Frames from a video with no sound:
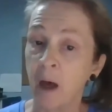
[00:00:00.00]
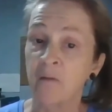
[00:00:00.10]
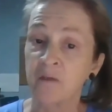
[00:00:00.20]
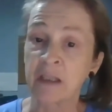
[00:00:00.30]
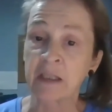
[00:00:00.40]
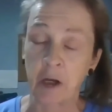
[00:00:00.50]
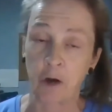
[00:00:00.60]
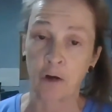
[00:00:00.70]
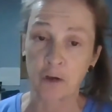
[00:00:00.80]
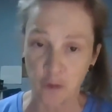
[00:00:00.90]
of these
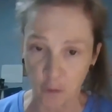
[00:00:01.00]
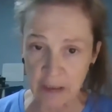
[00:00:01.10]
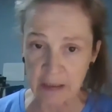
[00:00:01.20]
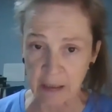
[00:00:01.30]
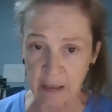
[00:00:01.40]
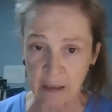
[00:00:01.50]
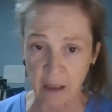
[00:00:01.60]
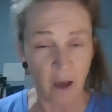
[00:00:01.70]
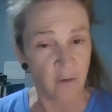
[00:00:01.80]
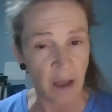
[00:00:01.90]
characteristics
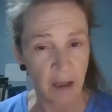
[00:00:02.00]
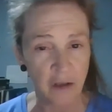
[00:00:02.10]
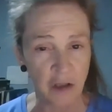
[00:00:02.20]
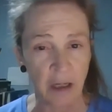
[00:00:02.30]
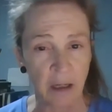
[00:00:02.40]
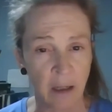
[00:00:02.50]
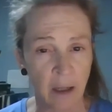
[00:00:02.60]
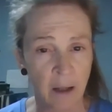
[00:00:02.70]
of aging.